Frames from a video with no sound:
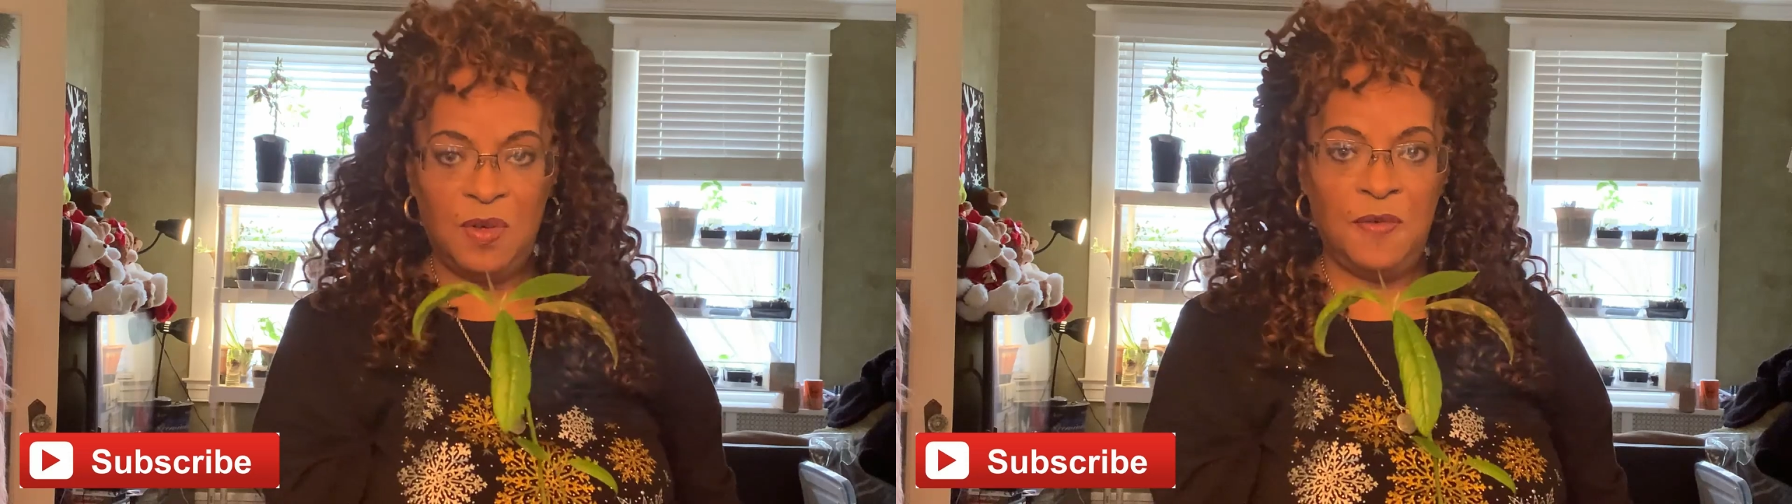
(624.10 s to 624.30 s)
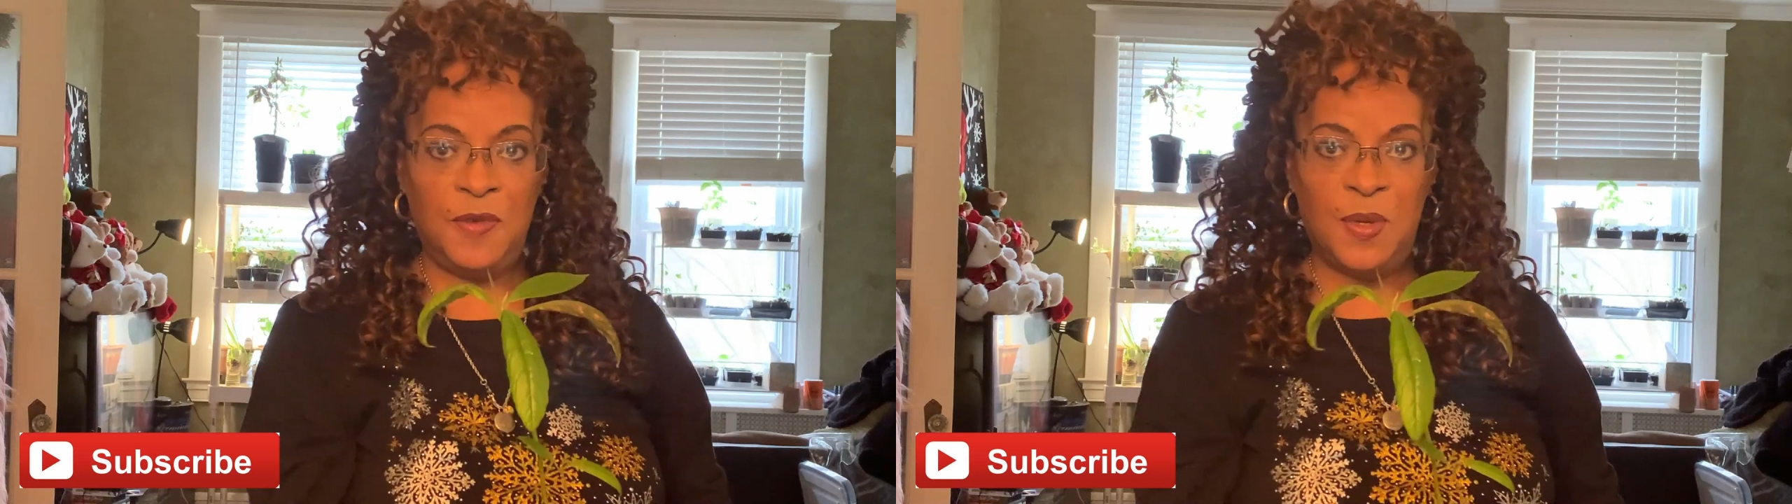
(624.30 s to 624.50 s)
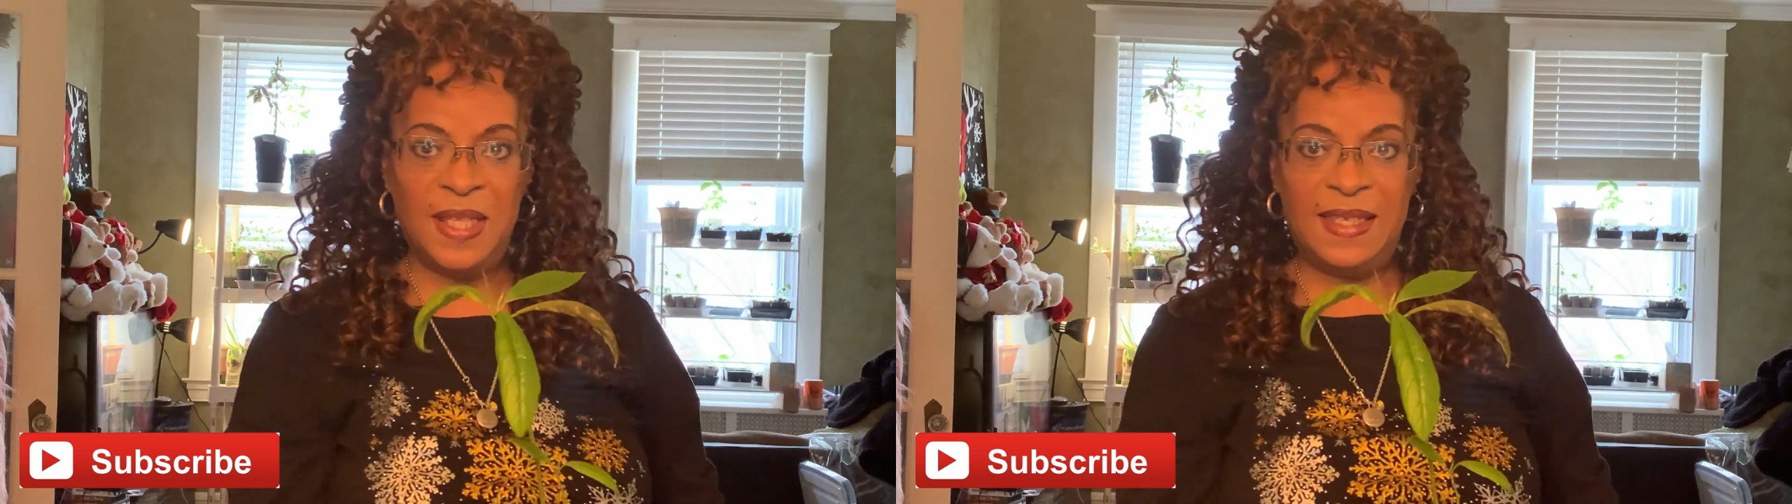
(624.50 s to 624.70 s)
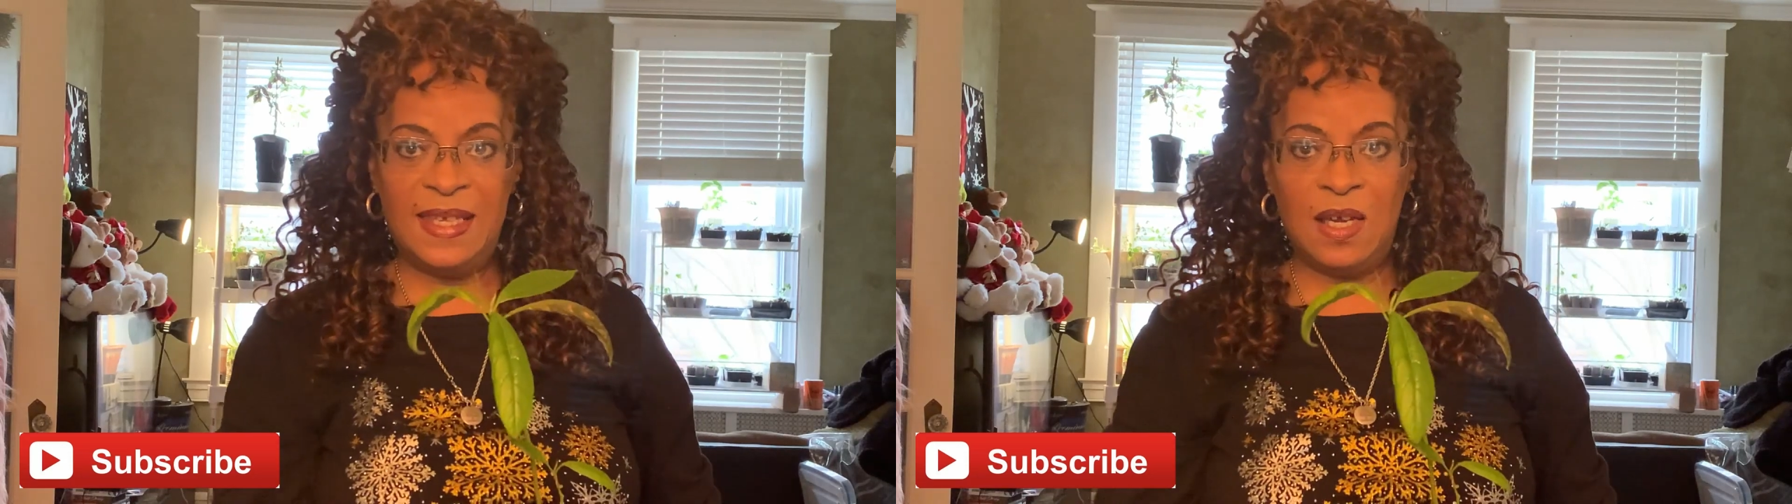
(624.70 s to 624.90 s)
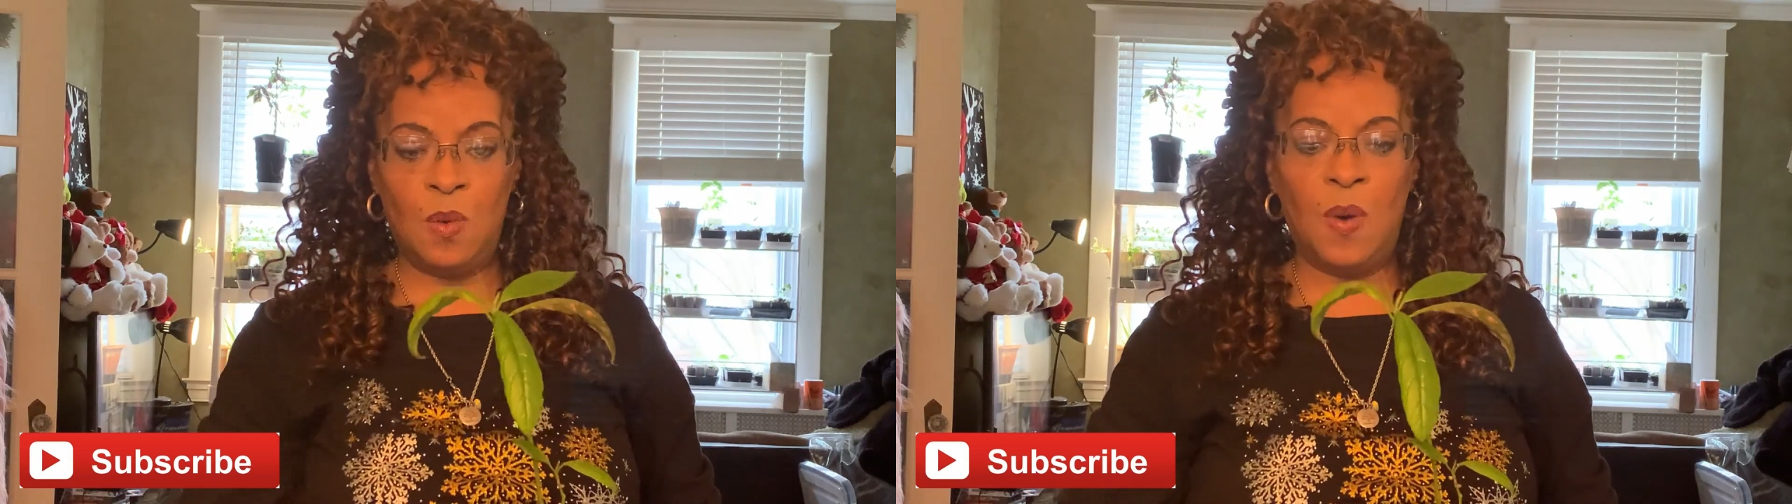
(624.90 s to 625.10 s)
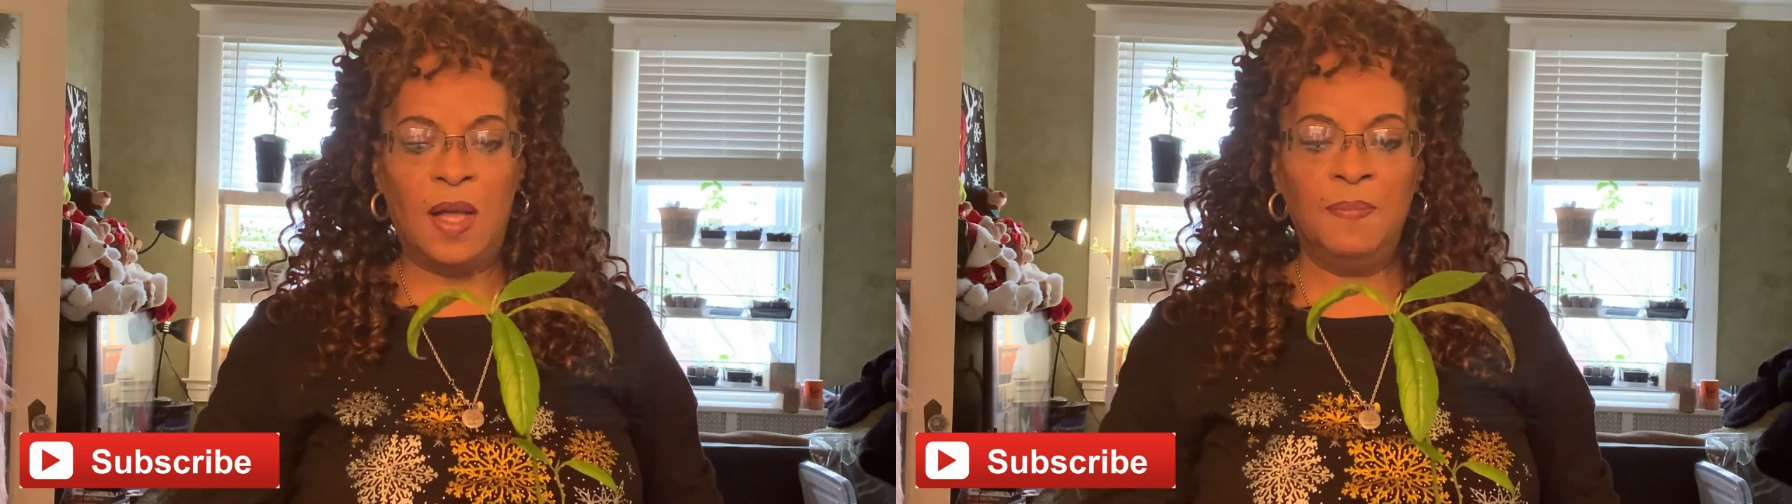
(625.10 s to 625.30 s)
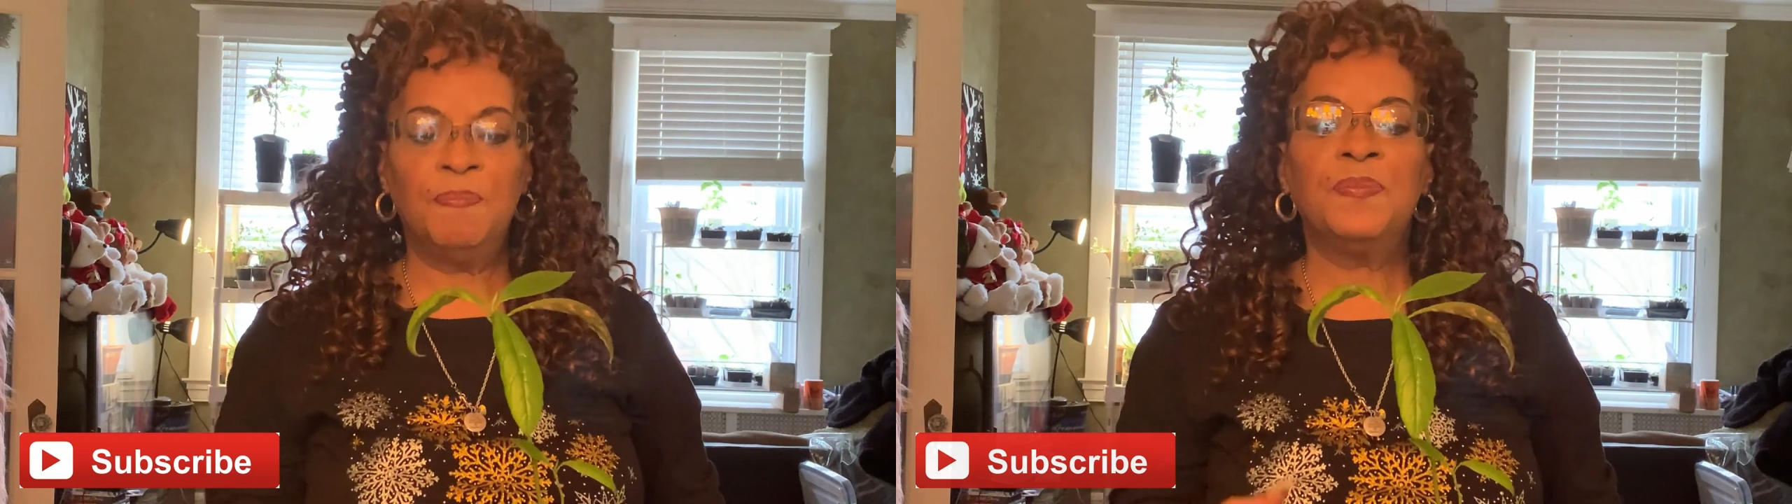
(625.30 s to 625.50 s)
know if you can see it well,